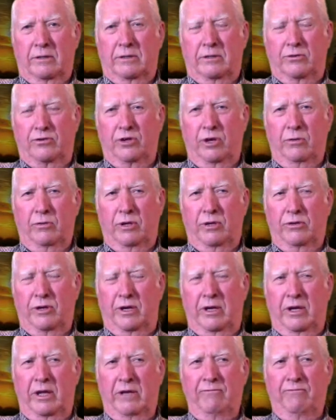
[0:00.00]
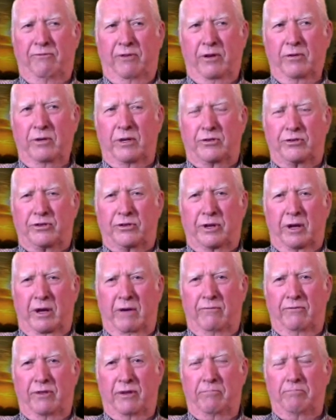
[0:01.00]
To show you the influence
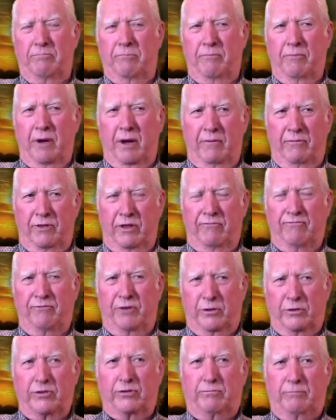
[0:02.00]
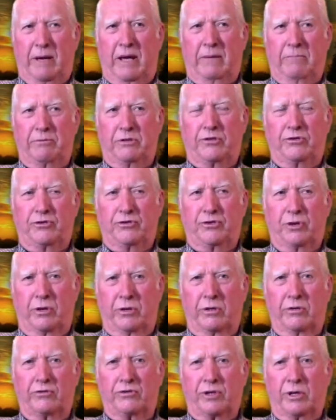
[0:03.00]
of the First Baptist
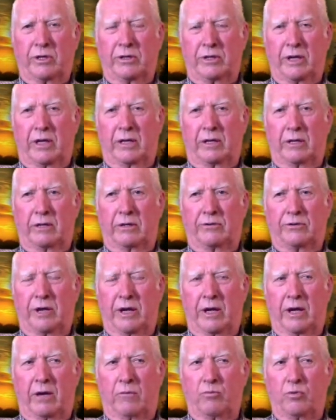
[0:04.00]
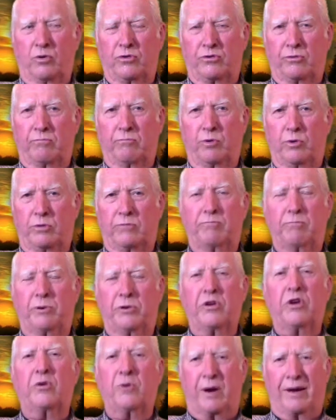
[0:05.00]
Church in that little town was
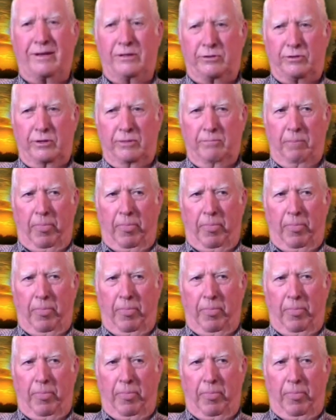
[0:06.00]
pretty great.